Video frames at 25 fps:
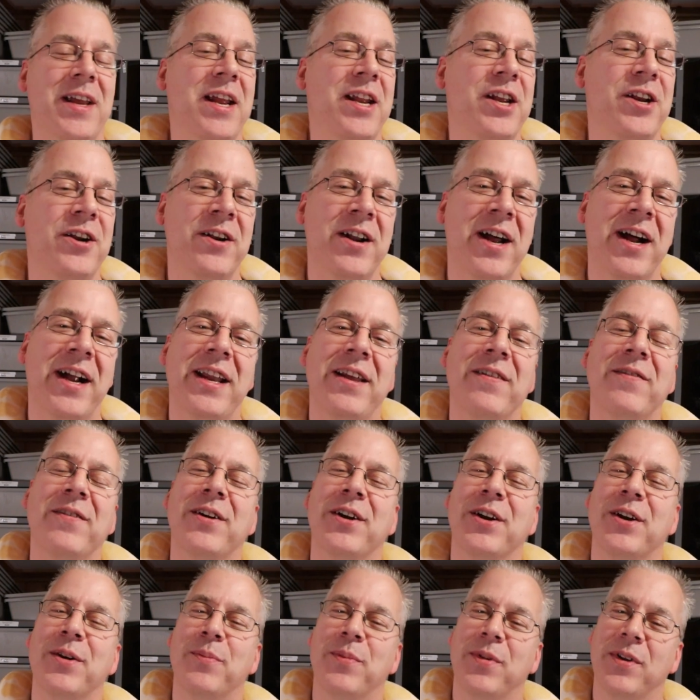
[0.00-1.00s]
and you're not even
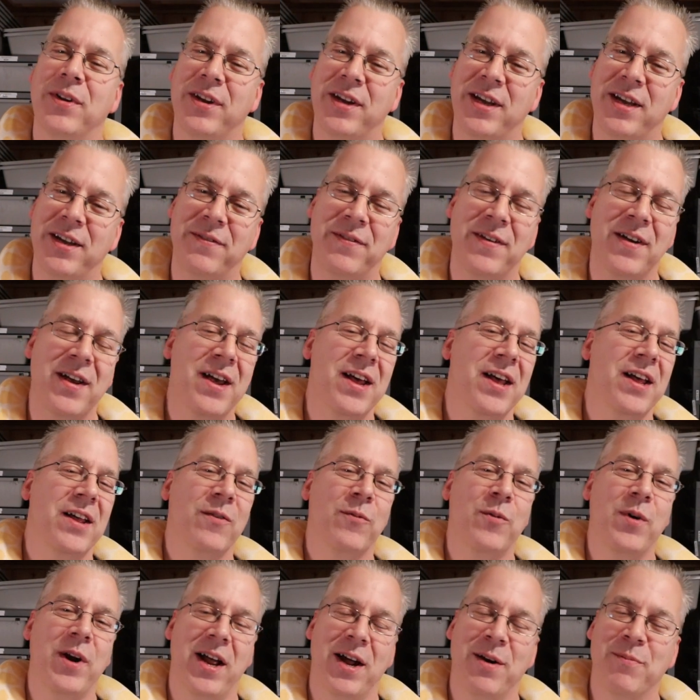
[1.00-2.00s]
going to believe
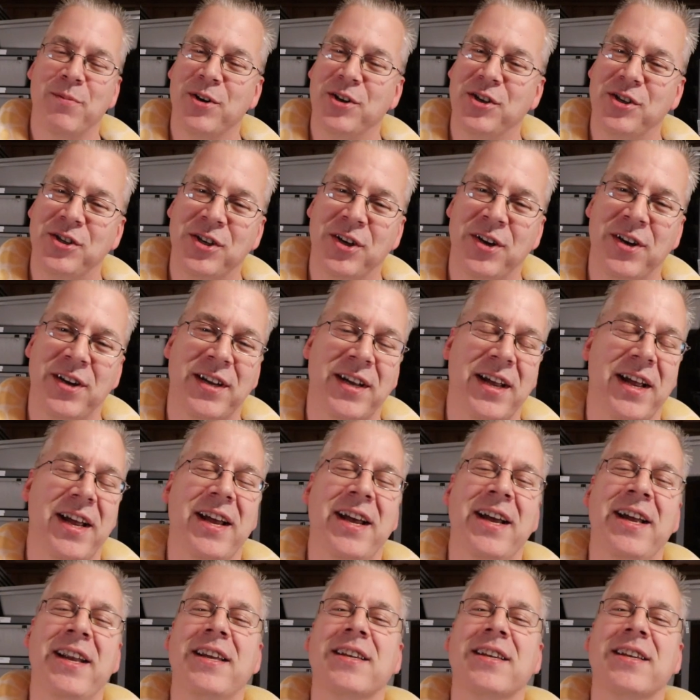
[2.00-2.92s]
what I'm going to show you today.